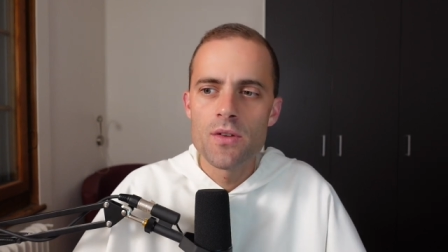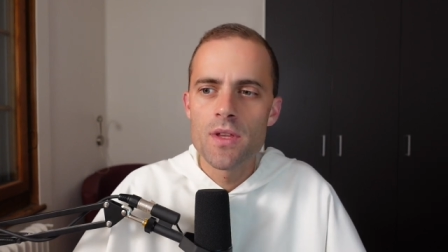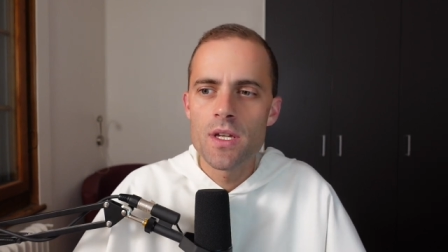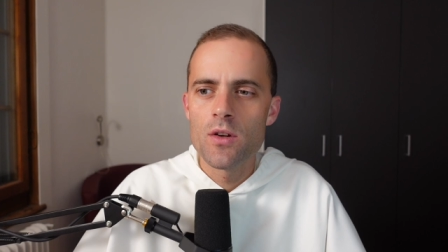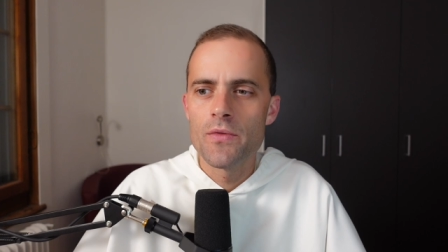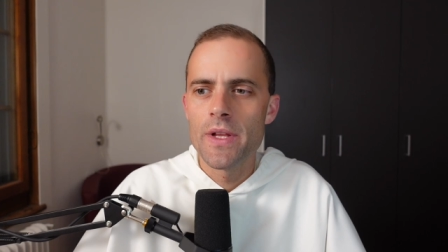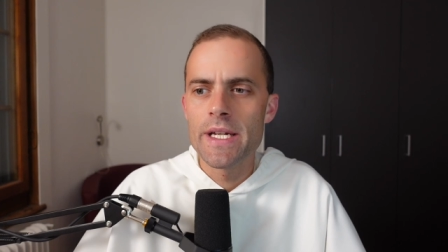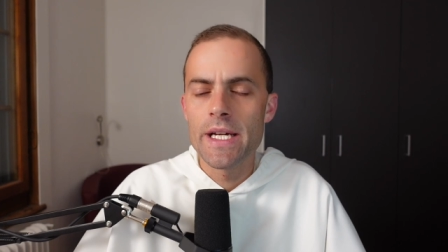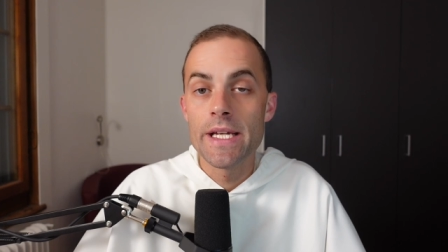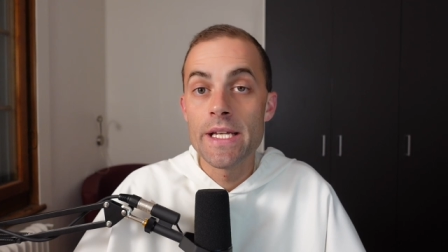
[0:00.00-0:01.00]
you think here of
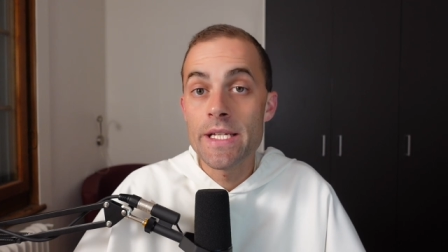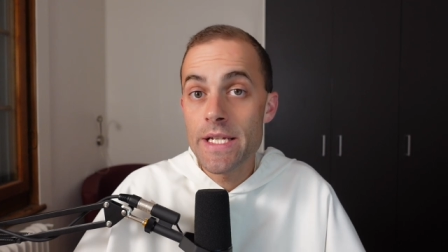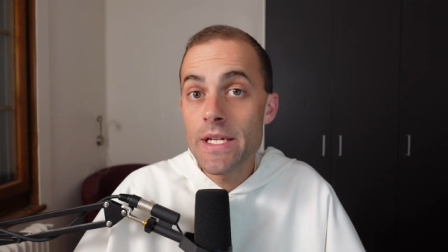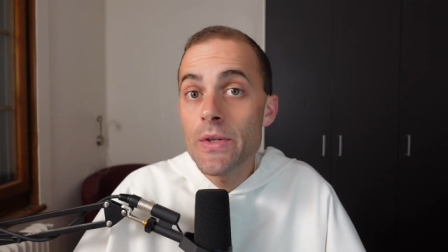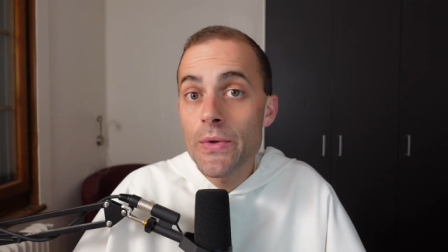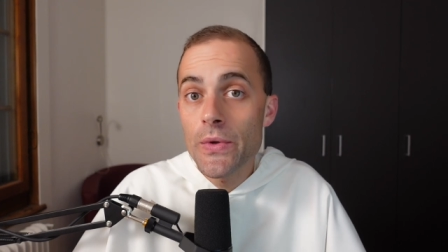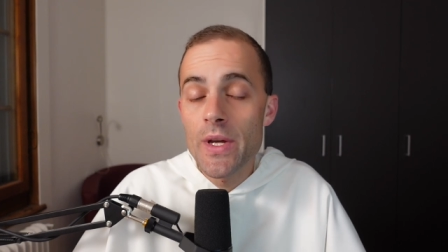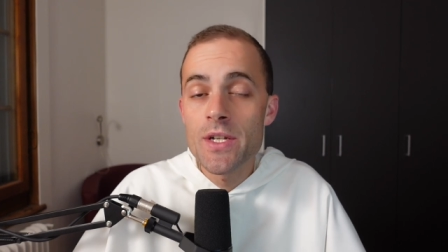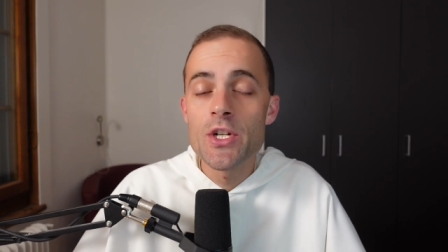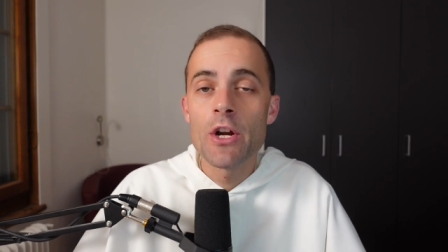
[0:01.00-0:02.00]
like
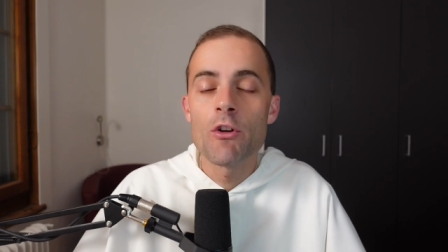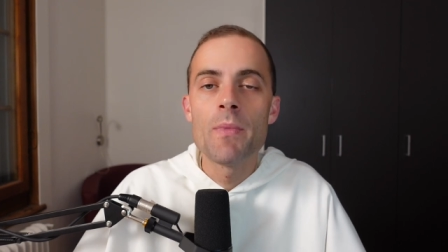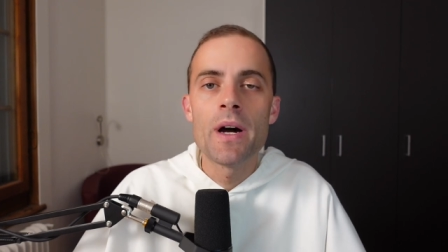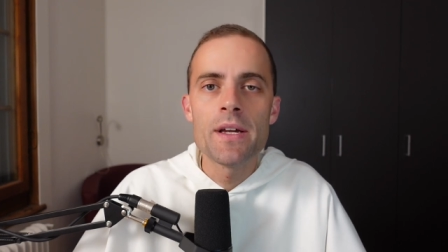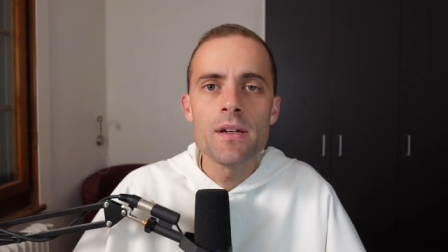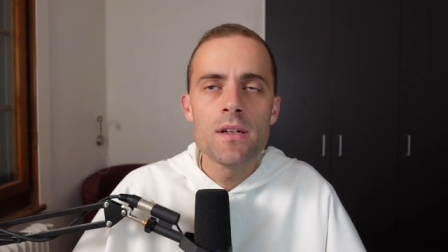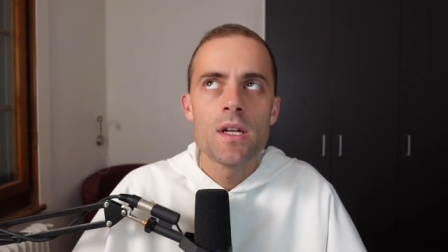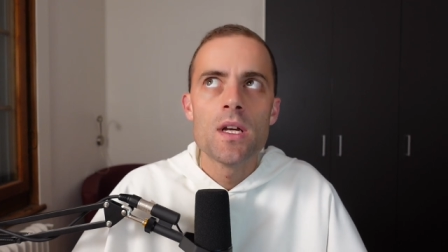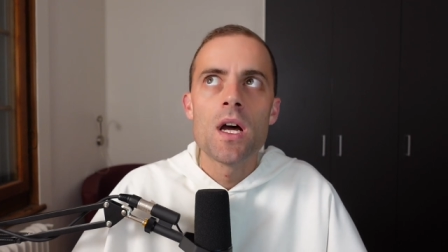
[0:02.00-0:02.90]
Ezekiel and Jeremiah,